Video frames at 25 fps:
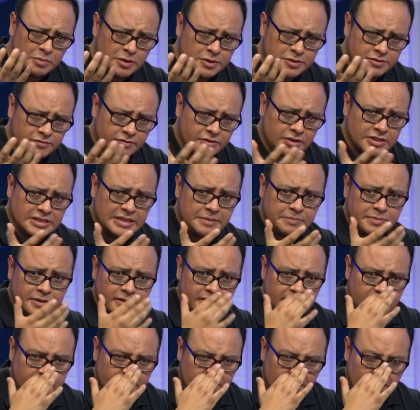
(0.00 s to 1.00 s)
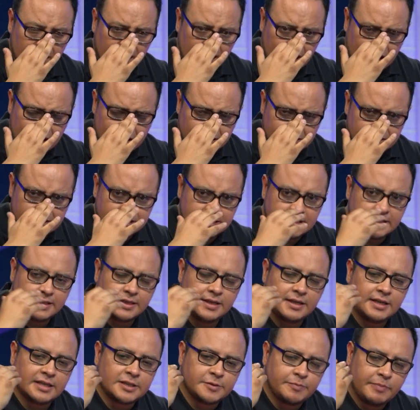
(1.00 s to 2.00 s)
posts, for example, that are
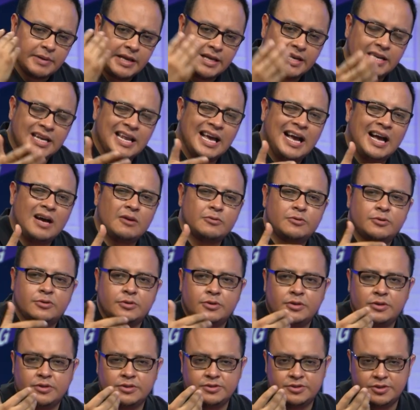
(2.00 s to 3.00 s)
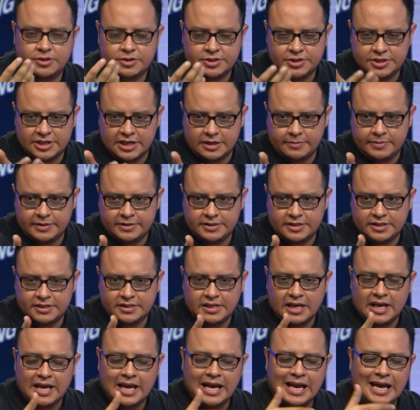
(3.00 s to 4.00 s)
explaining how to use your services,
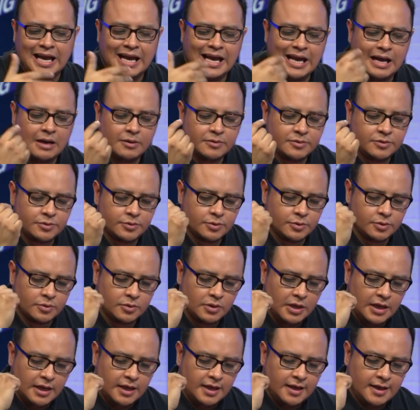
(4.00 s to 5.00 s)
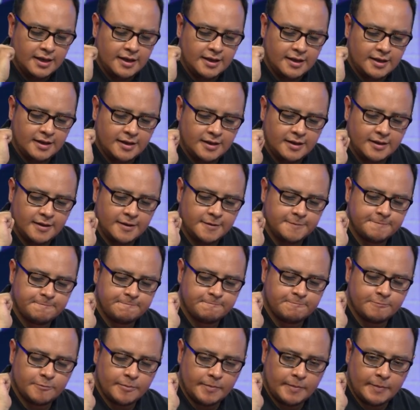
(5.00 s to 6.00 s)
how to
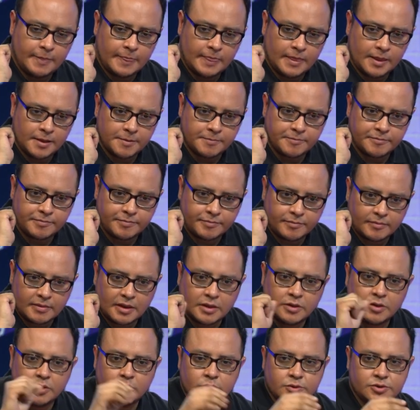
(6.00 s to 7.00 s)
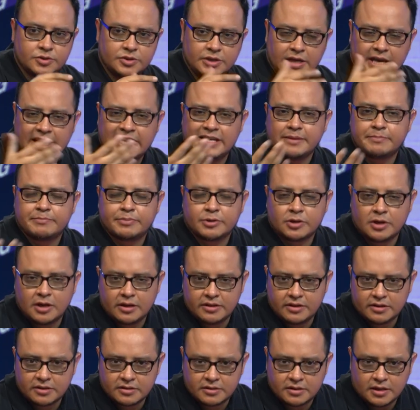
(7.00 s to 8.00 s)
um, use any
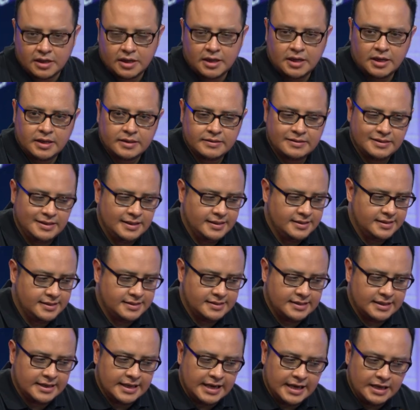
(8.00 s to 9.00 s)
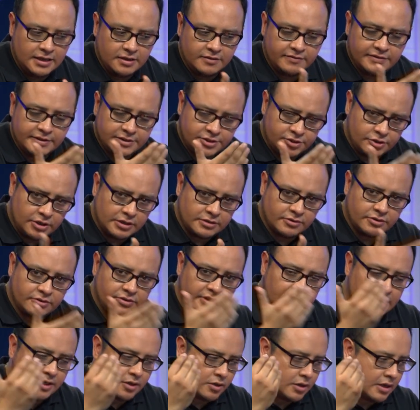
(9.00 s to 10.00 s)
product, this is the kind of a structure
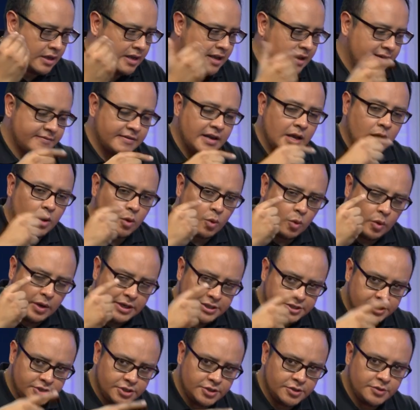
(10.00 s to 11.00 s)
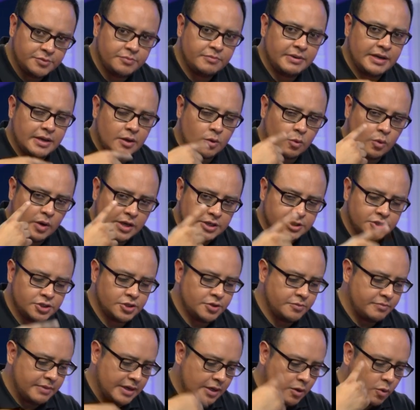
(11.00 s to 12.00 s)
that you can have, question by
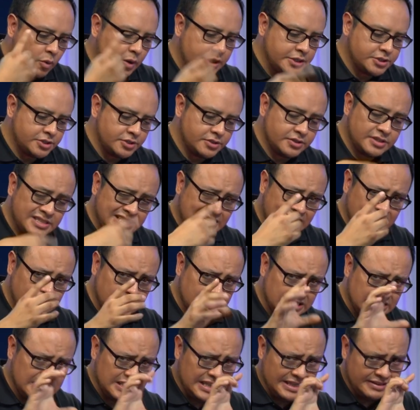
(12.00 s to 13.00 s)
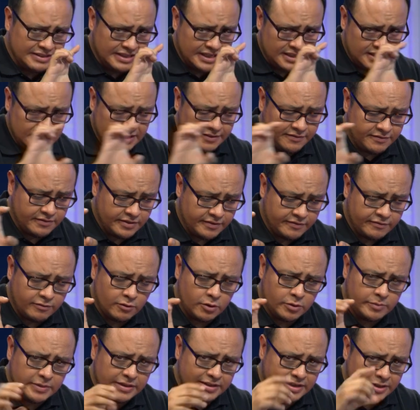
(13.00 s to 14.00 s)
question by question, title, and then the, the
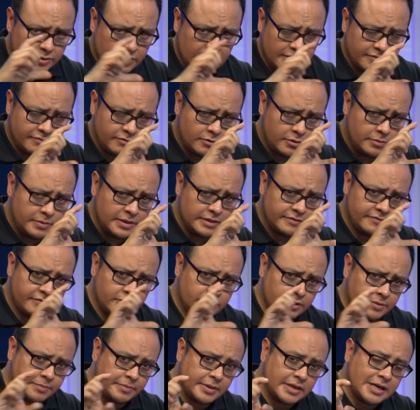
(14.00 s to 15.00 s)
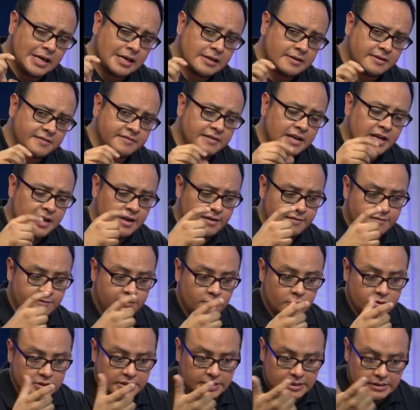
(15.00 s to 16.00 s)
format, the right format for the paragraph,
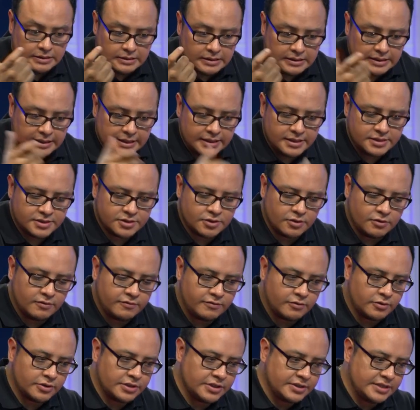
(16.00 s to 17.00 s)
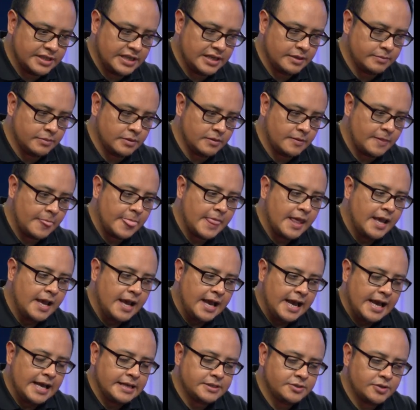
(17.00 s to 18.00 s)
for the list, or for the table.
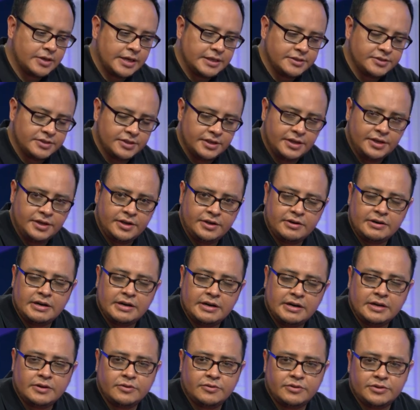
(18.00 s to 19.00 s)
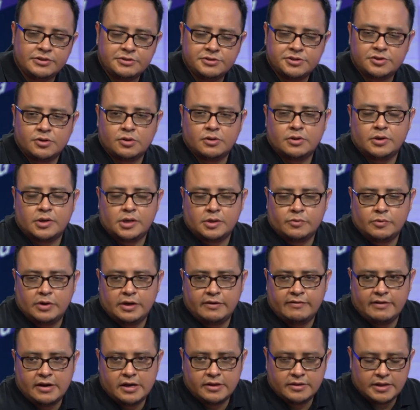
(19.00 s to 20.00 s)
As you can see here, another result that we
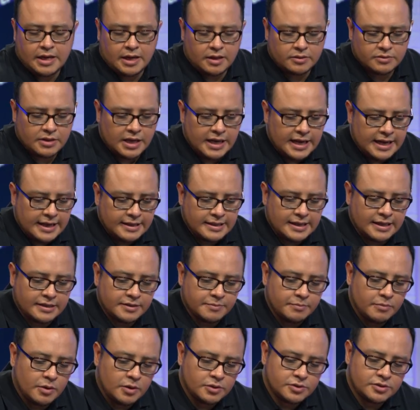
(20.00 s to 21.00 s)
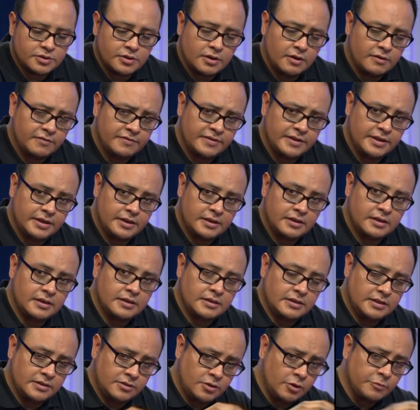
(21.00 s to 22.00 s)
found out that most of the,
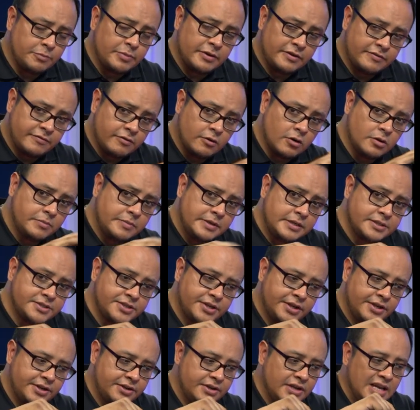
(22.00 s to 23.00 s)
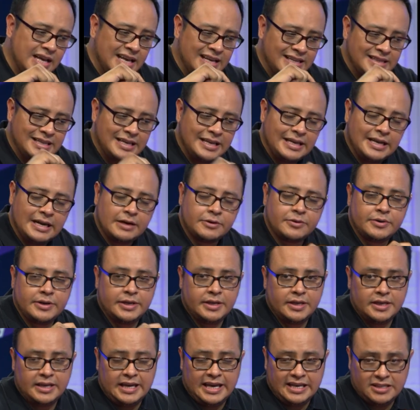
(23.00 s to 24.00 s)
the top performers here, they are
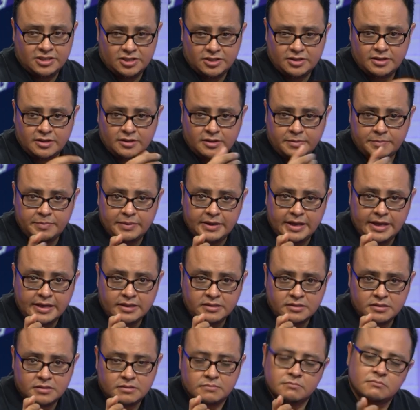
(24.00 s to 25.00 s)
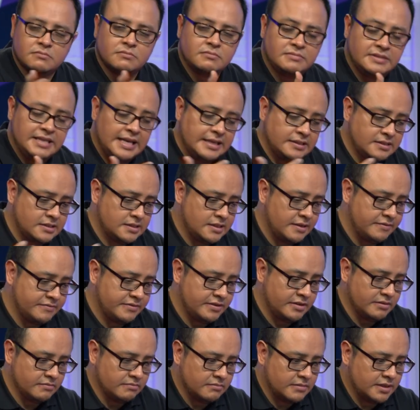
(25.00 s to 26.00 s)
already H T T P S. That's
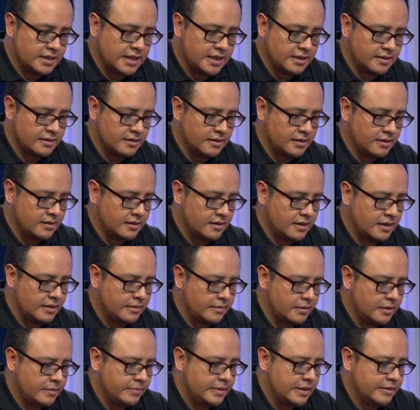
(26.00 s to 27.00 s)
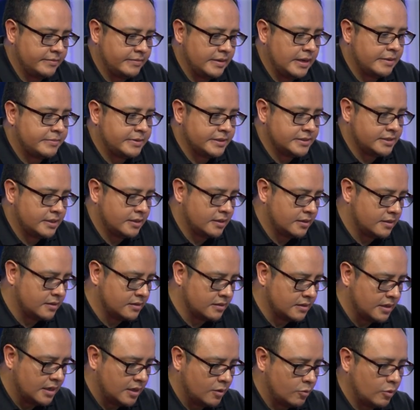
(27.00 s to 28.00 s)
something that uh, I, I believe every
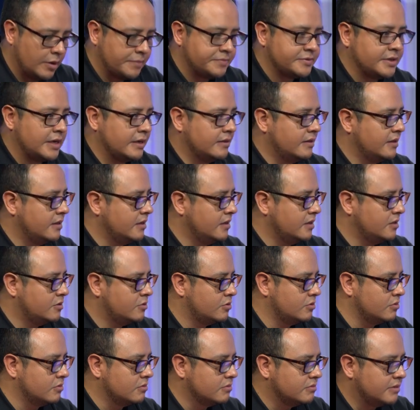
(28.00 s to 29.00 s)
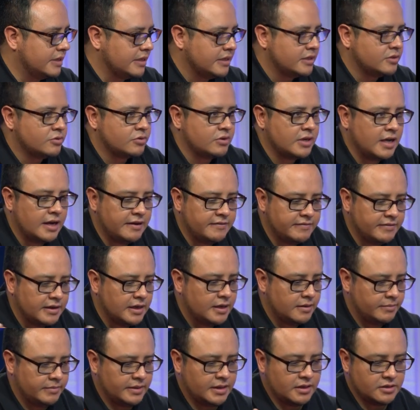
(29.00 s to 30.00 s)
single website they need to, they need to have
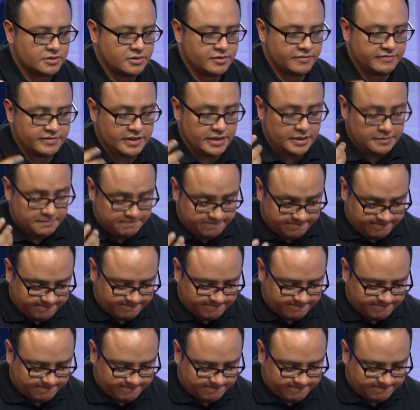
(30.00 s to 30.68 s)
because of the